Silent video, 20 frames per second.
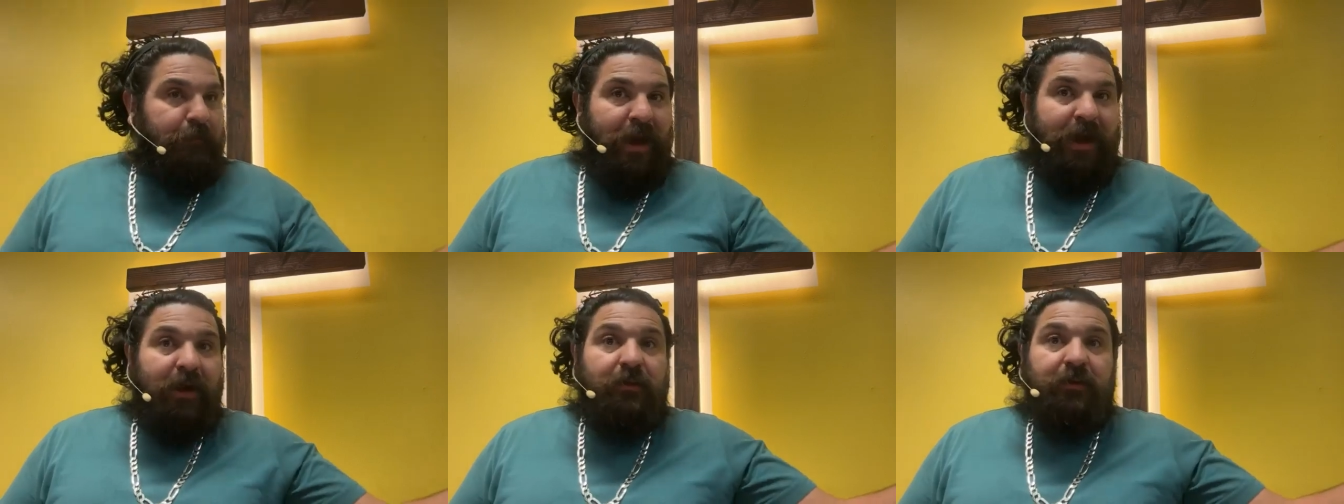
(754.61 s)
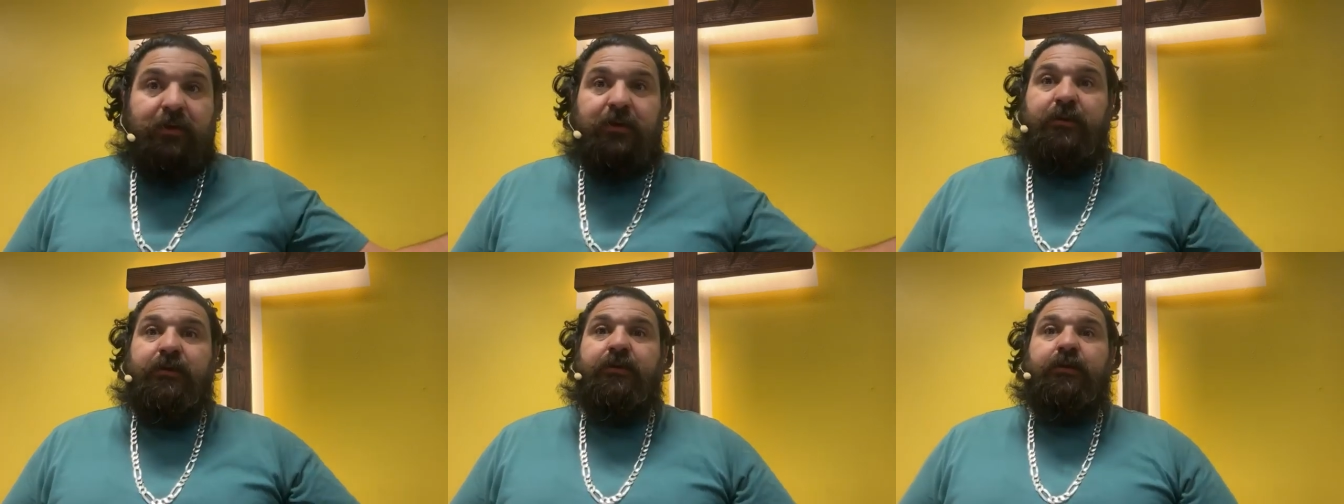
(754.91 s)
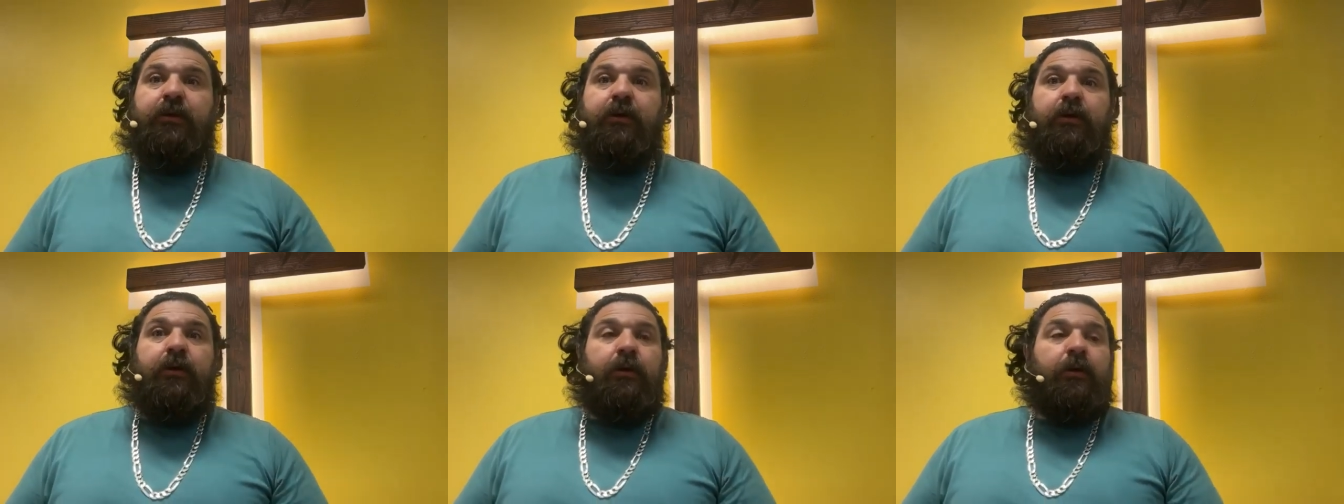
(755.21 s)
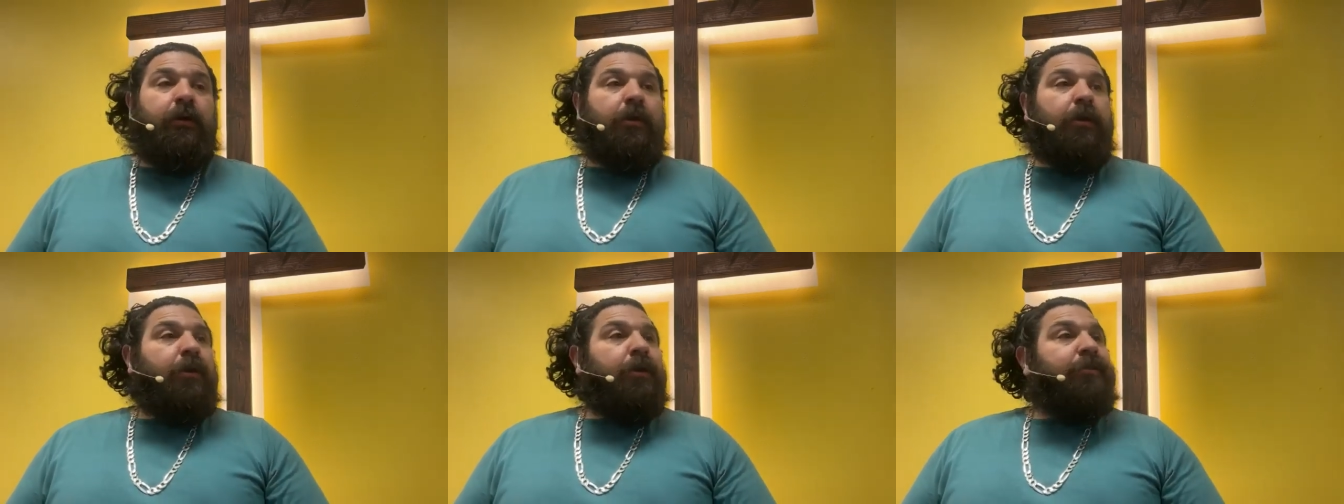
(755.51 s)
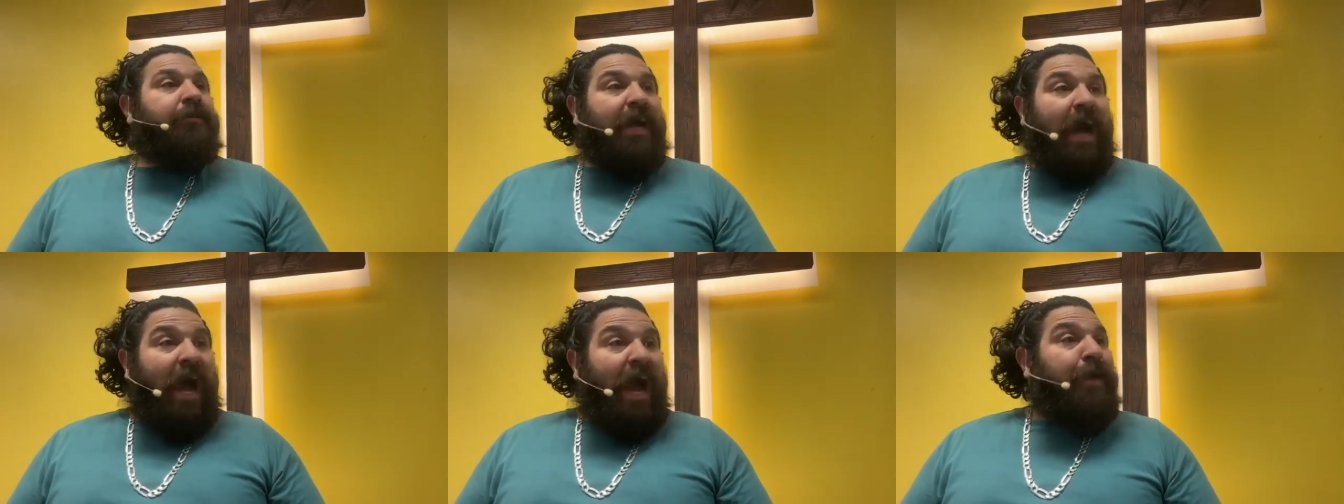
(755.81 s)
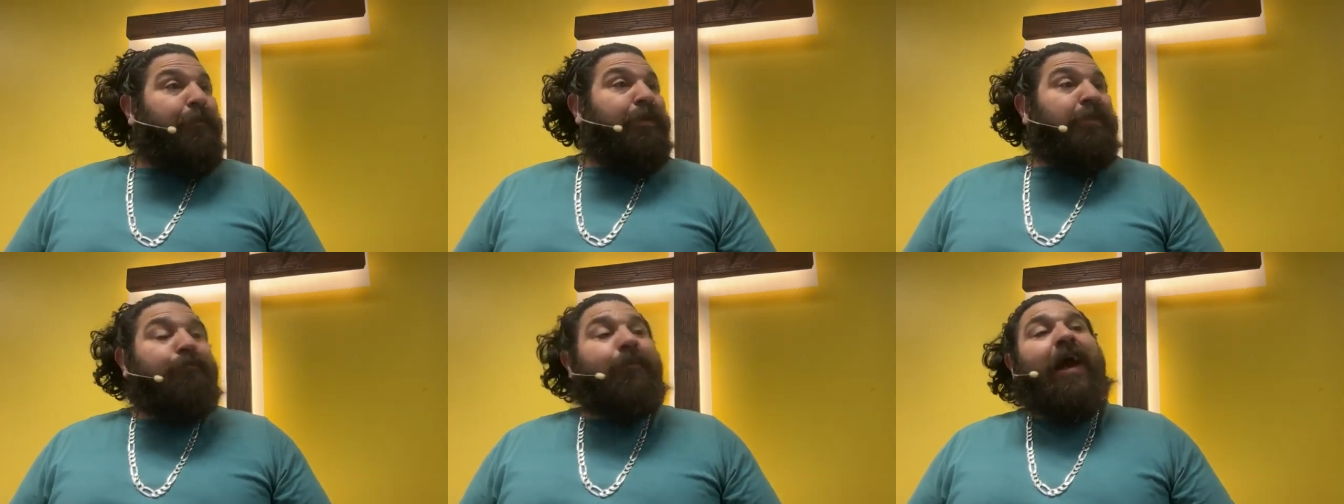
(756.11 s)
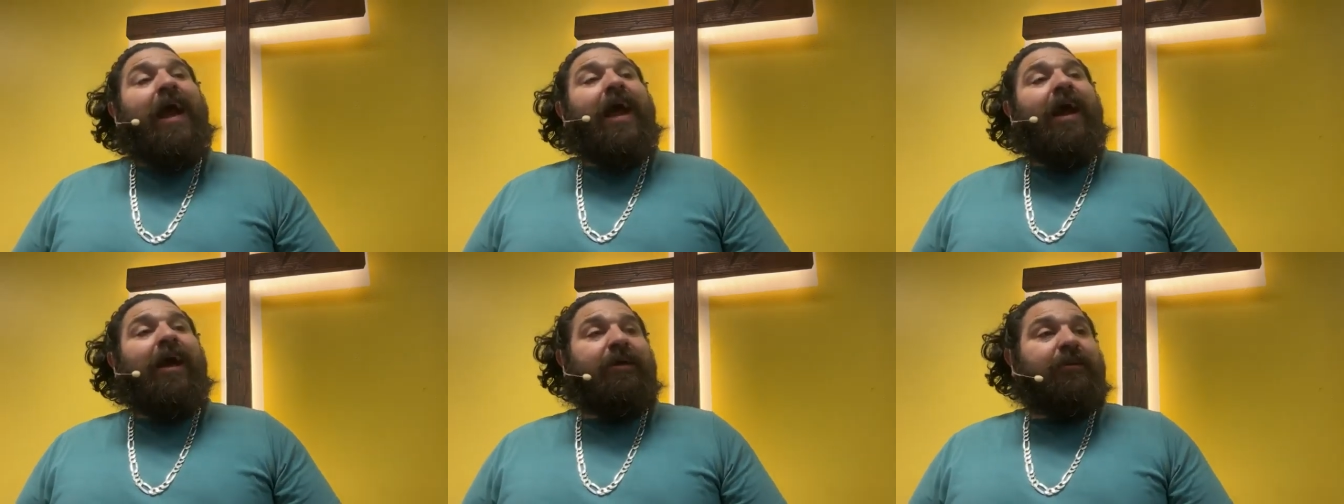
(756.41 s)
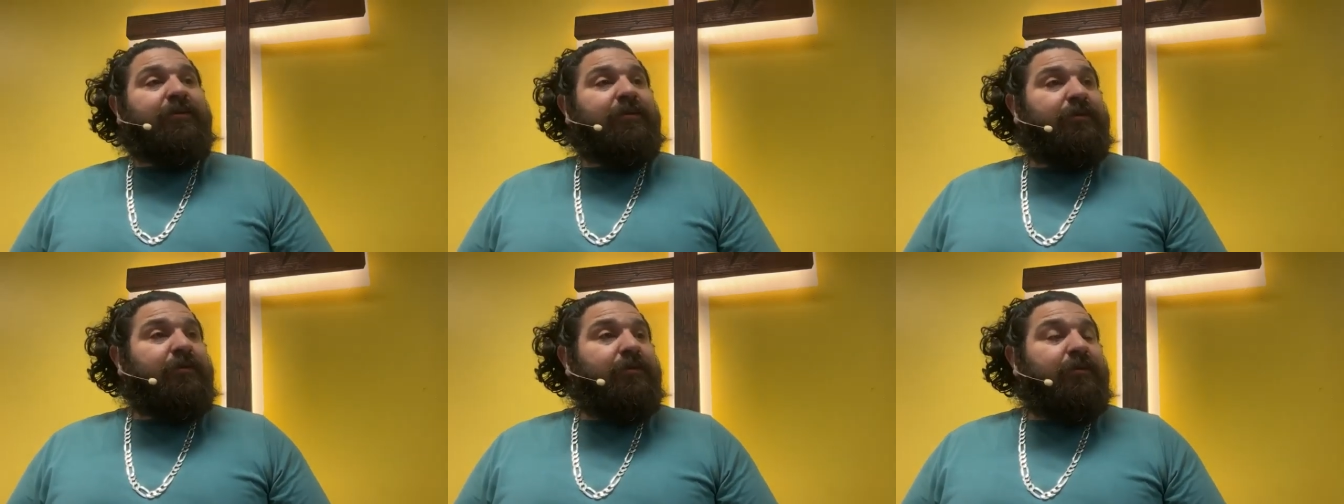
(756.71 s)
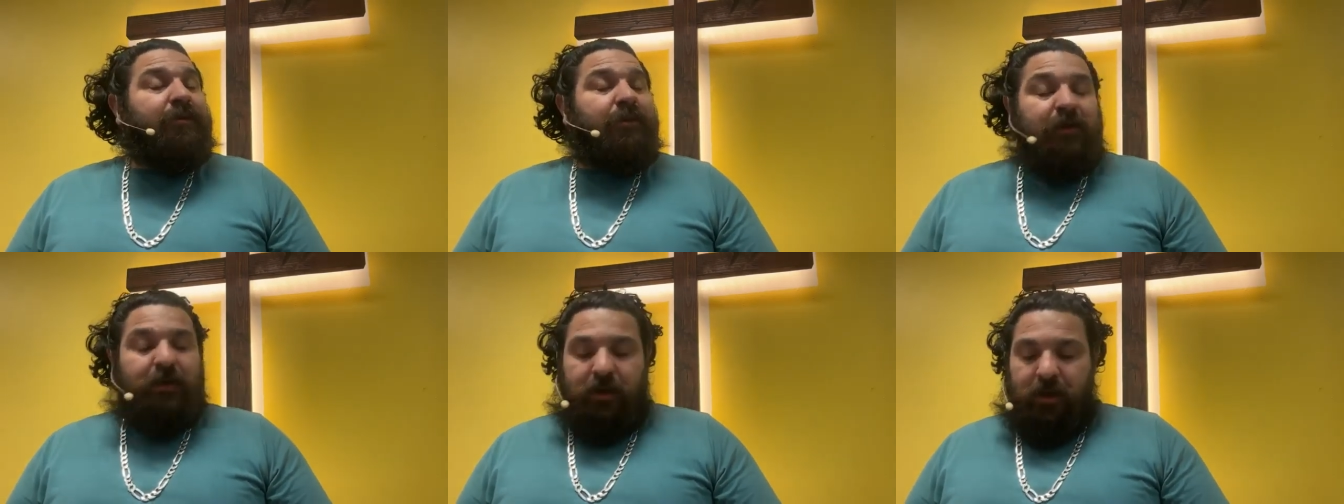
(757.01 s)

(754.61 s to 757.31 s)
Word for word: a palace. Time has passed.